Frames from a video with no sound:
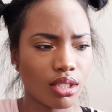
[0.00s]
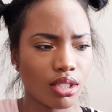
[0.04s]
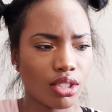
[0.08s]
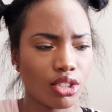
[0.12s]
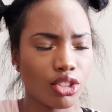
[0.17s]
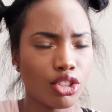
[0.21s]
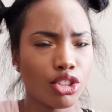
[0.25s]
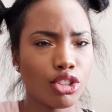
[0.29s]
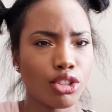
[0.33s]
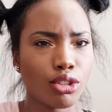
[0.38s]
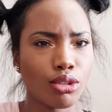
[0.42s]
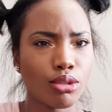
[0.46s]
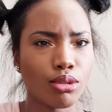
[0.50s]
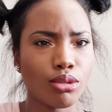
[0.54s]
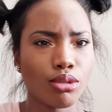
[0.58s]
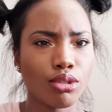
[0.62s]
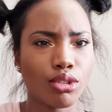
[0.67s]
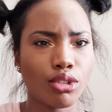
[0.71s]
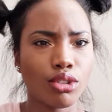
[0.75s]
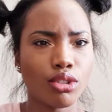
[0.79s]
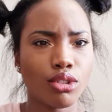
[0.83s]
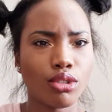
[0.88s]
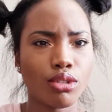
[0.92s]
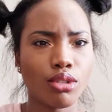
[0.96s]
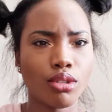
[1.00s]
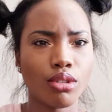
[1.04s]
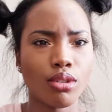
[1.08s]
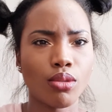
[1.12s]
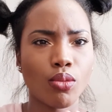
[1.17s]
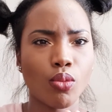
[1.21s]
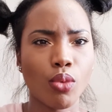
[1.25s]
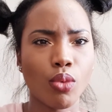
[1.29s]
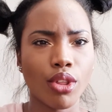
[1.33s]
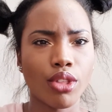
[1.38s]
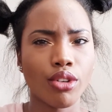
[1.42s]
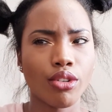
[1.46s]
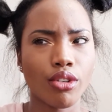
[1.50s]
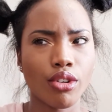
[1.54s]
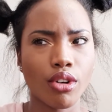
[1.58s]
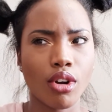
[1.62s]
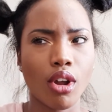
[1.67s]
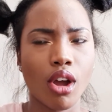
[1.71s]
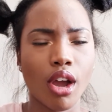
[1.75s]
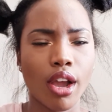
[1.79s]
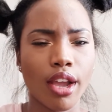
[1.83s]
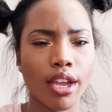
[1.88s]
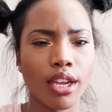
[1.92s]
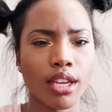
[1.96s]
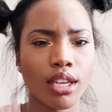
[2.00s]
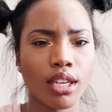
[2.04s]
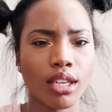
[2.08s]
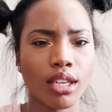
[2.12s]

choose whether or not